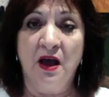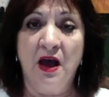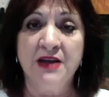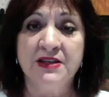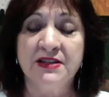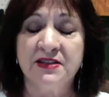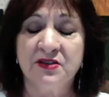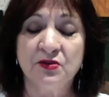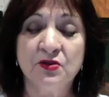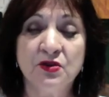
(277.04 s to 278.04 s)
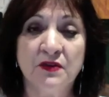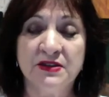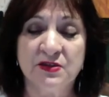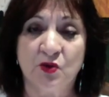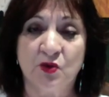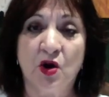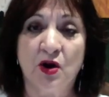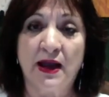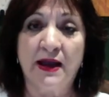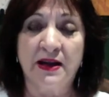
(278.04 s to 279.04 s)
I just stood on this rock
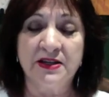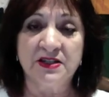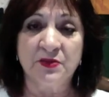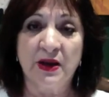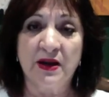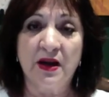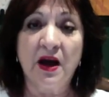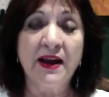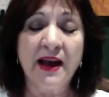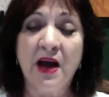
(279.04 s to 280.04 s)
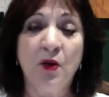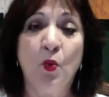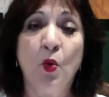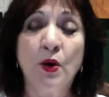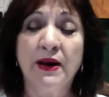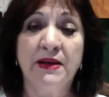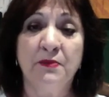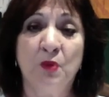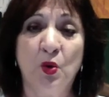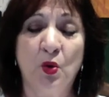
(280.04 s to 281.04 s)
and I just went, I can't walk
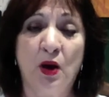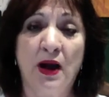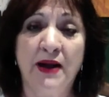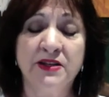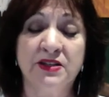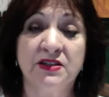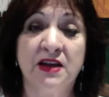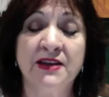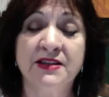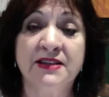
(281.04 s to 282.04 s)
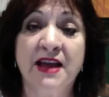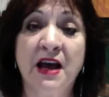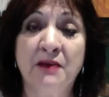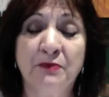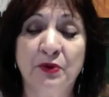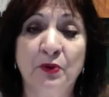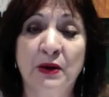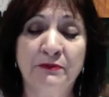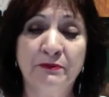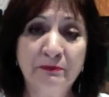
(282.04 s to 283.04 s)
anymore. I just can't put
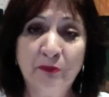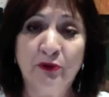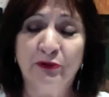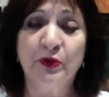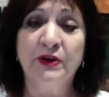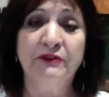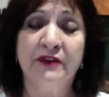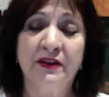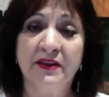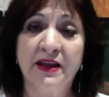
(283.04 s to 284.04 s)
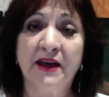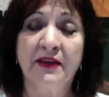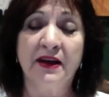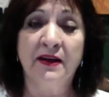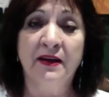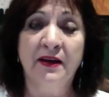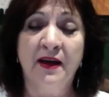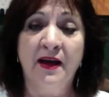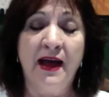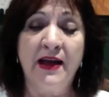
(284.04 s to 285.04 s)
one more foot in front of the other.
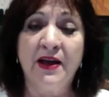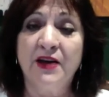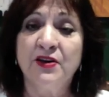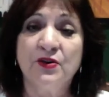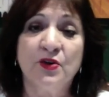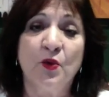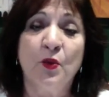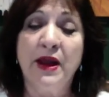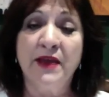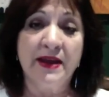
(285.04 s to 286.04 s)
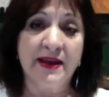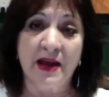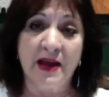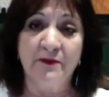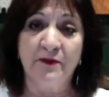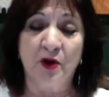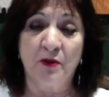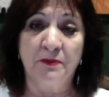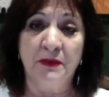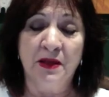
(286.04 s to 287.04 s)
And I don't know where they came
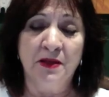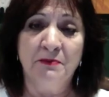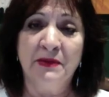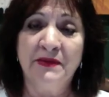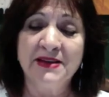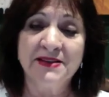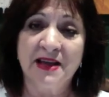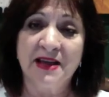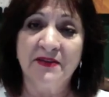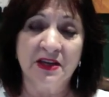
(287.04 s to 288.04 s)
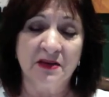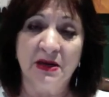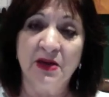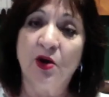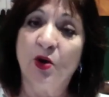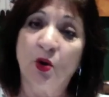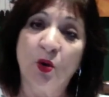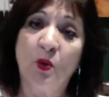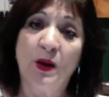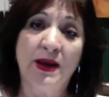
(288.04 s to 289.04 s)
from, but they say the Camino
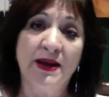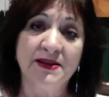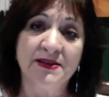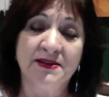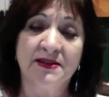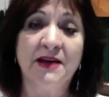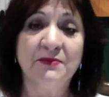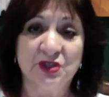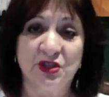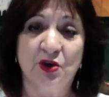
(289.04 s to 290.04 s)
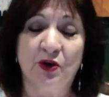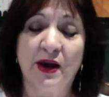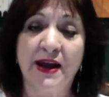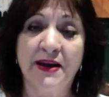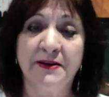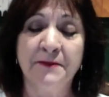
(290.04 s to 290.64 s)
always comes to your aid.